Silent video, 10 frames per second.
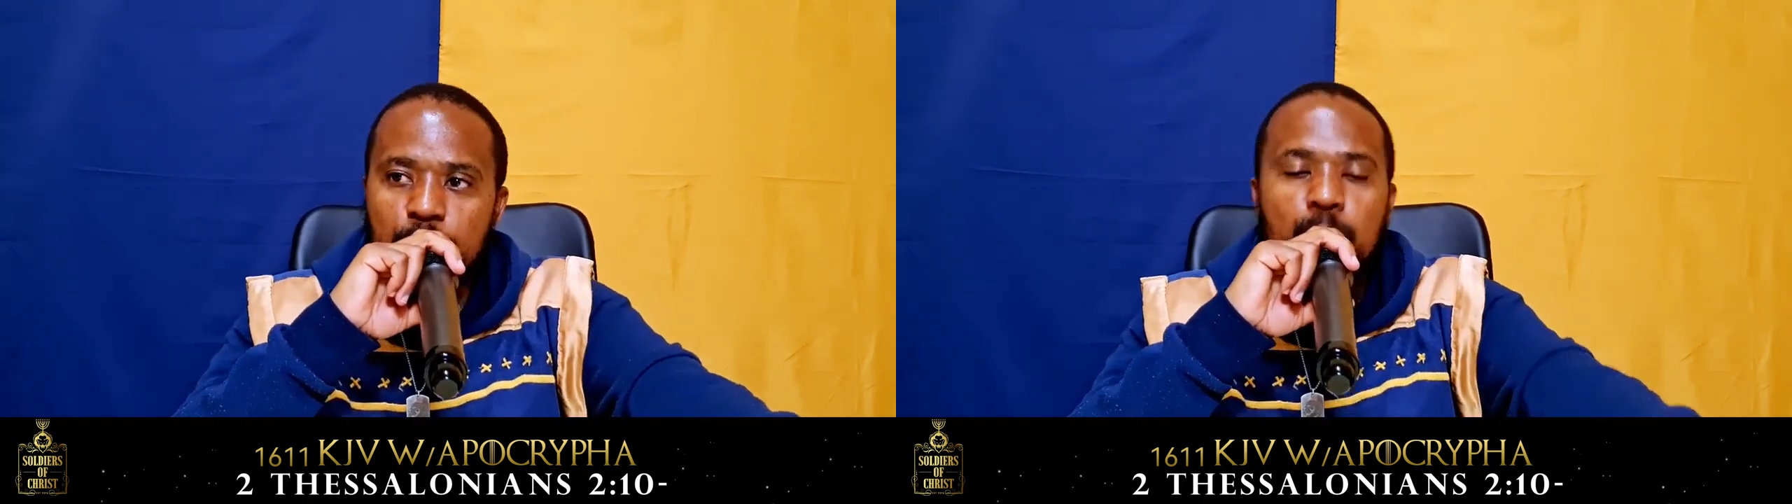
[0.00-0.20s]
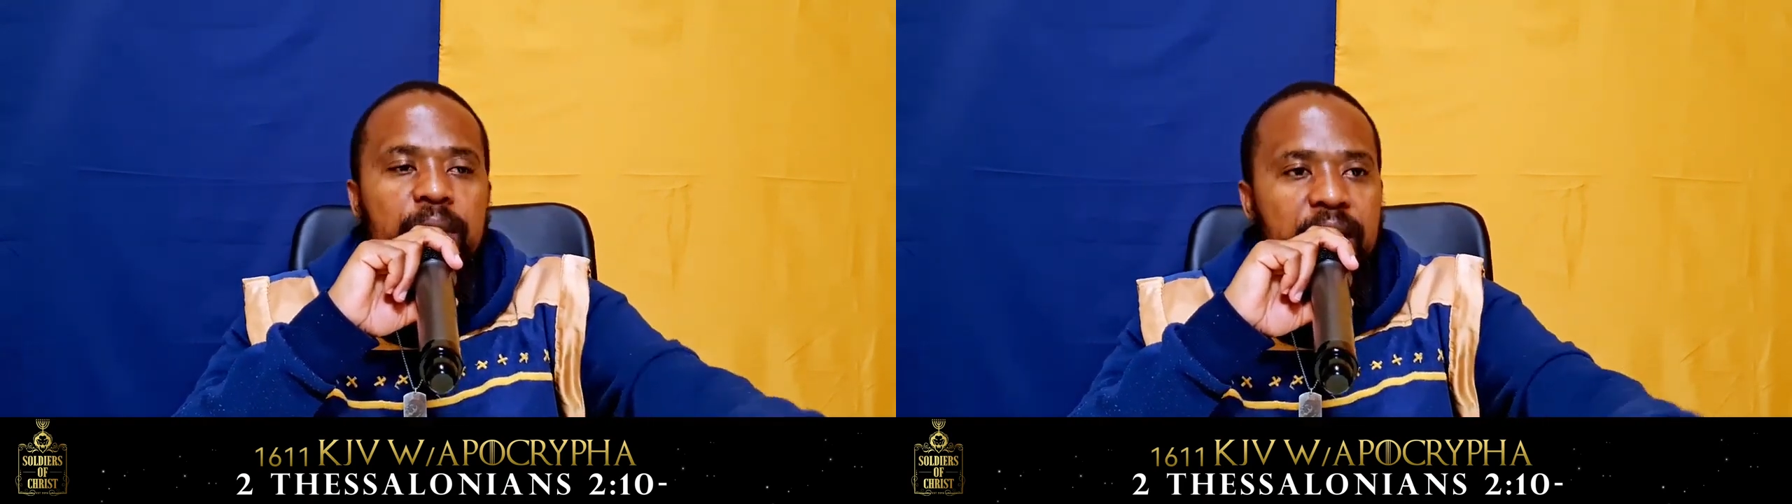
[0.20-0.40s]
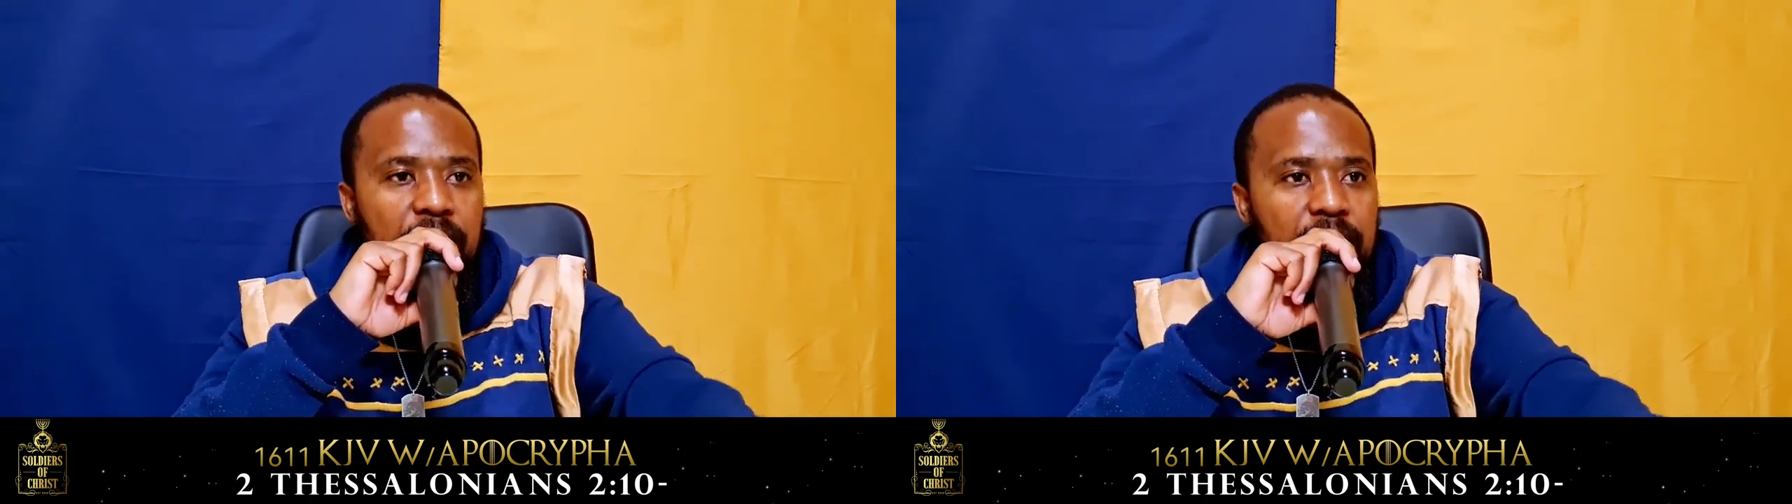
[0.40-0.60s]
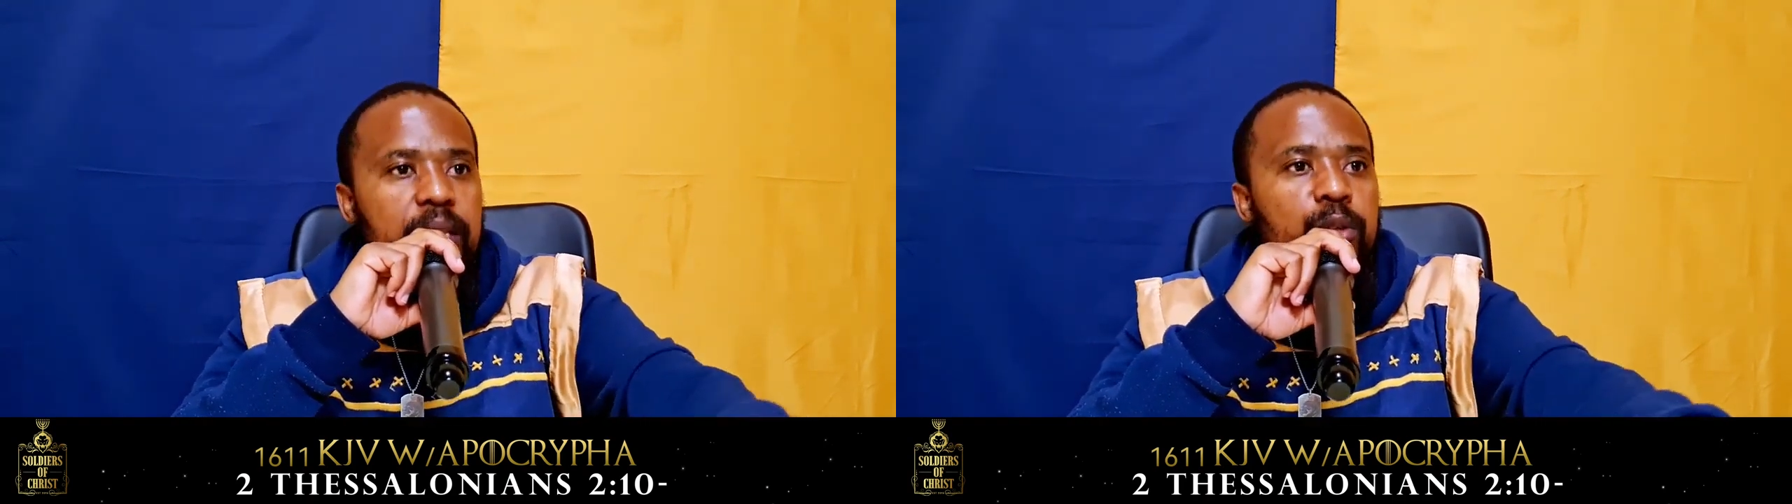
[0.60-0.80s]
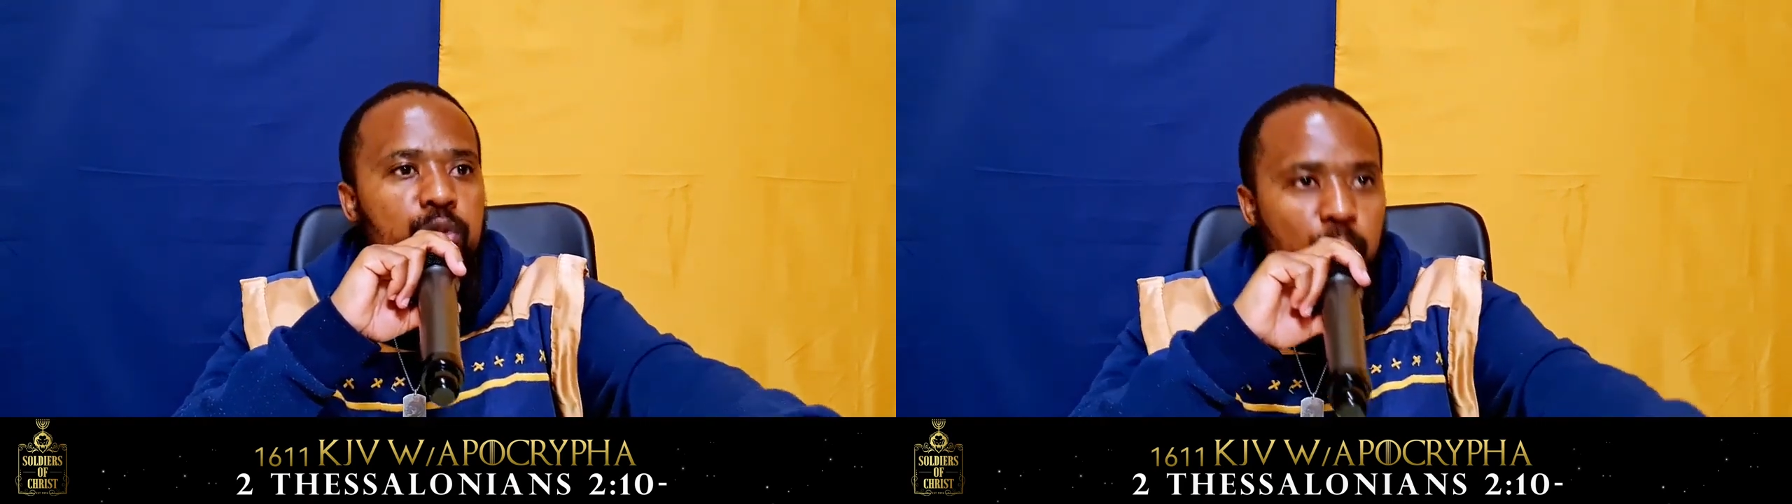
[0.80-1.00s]
from
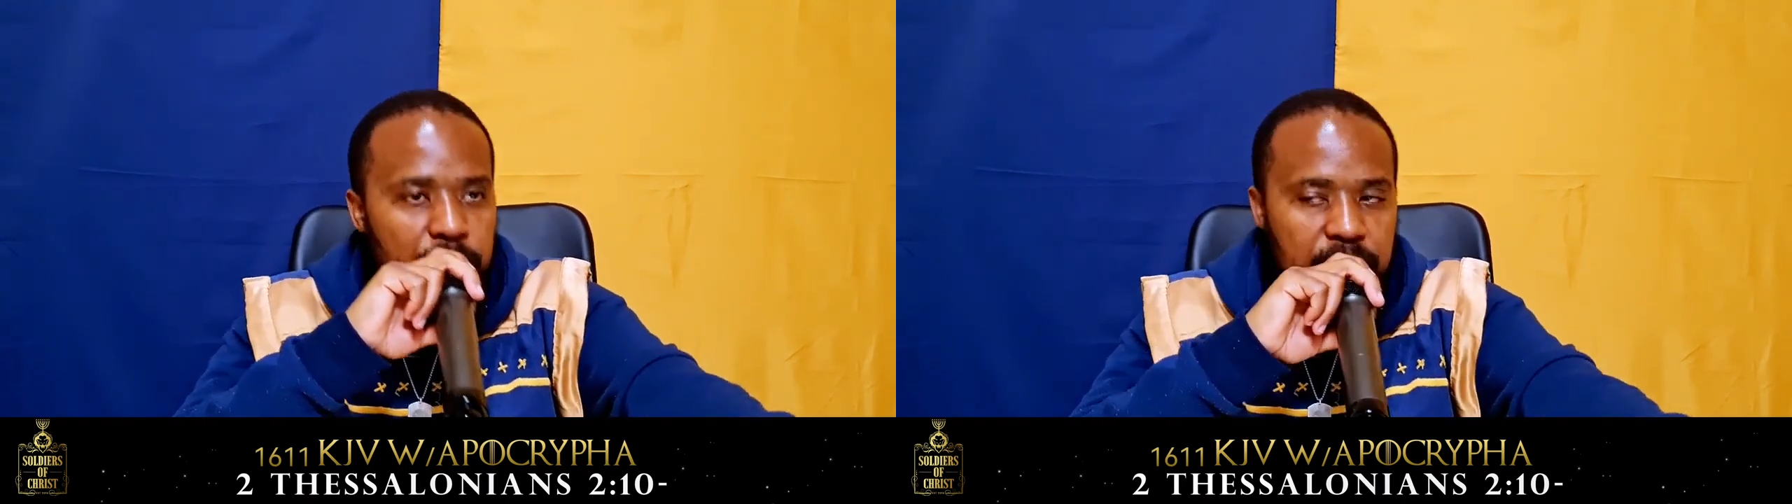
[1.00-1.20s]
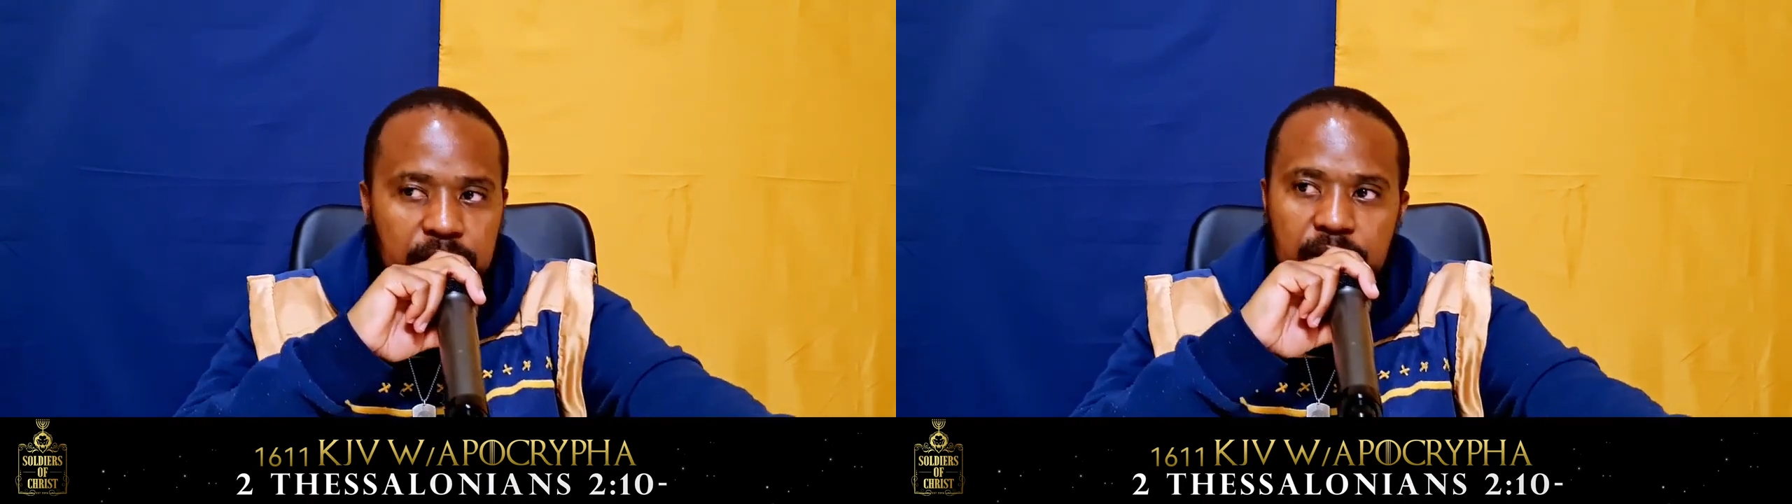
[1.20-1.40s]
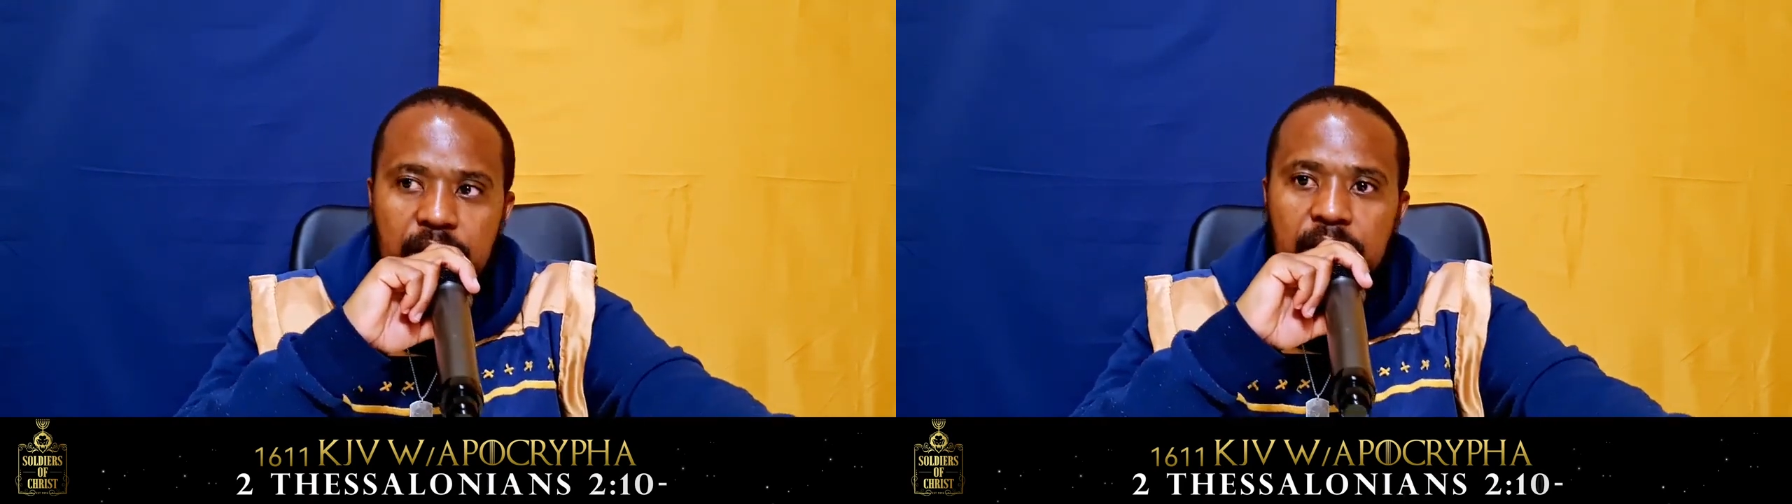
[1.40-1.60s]
hearing the truth.